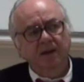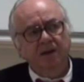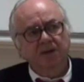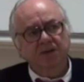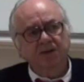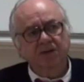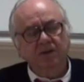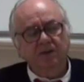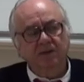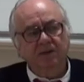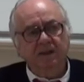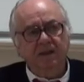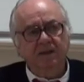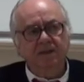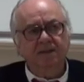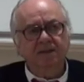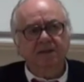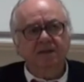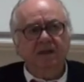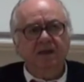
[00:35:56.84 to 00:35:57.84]
So
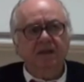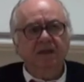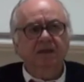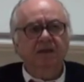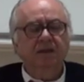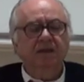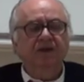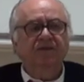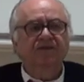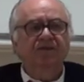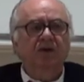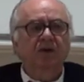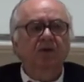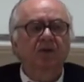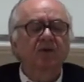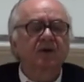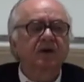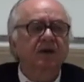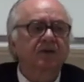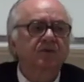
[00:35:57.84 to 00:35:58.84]
this, uh, if you
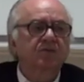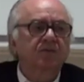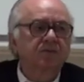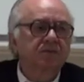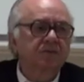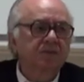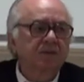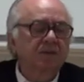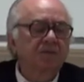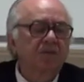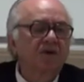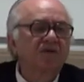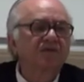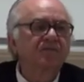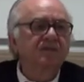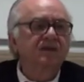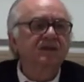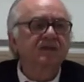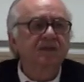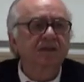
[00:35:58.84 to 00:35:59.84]
look at the
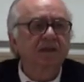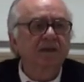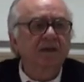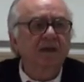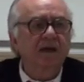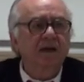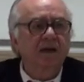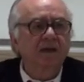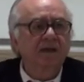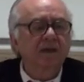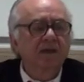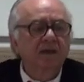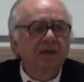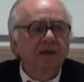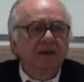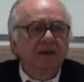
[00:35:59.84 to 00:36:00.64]
movements that are